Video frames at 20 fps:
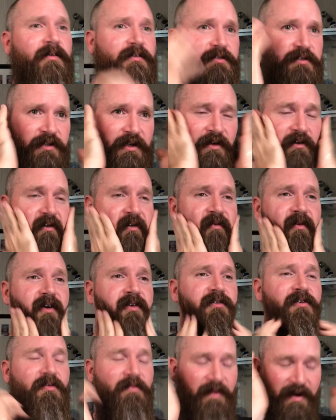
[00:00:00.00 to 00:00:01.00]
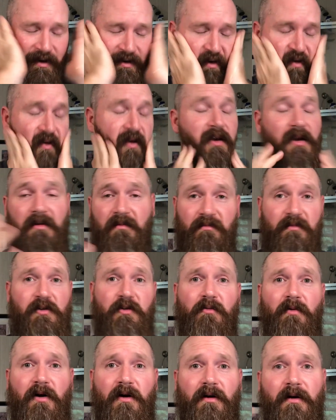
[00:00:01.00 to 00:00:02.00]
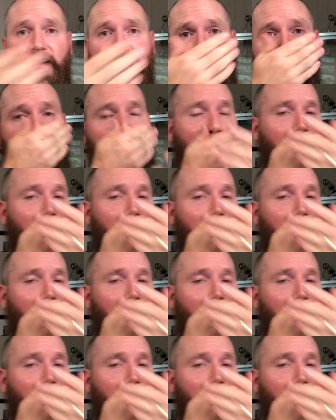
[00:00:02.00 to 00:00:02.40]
a shield around your beard. And you are.